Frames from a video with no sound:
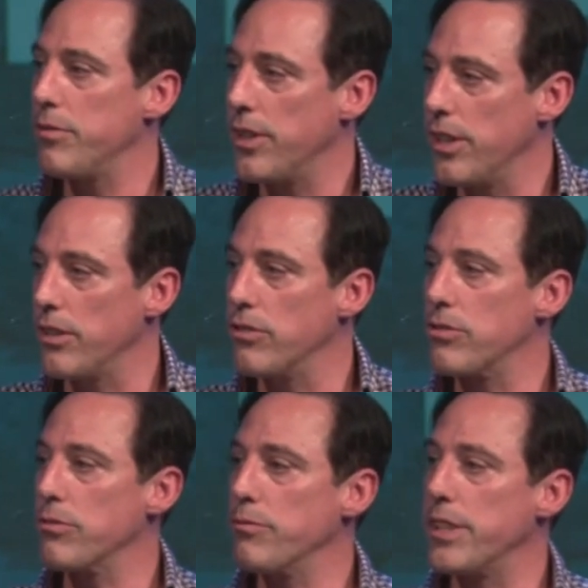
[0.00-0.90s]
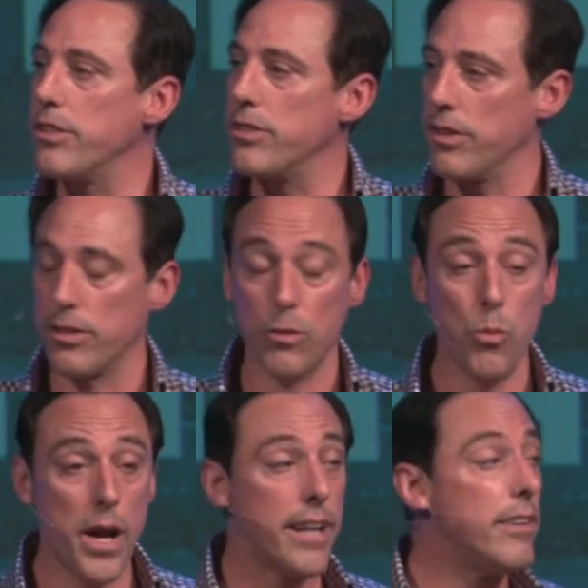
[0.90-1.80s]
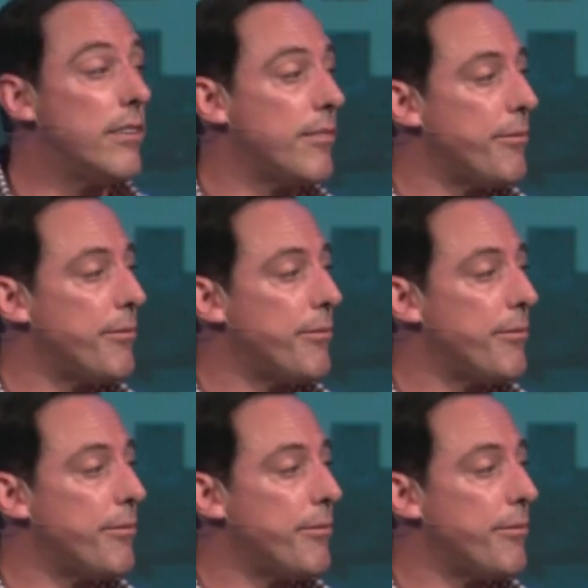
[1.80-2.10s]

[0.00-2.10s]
of his return, when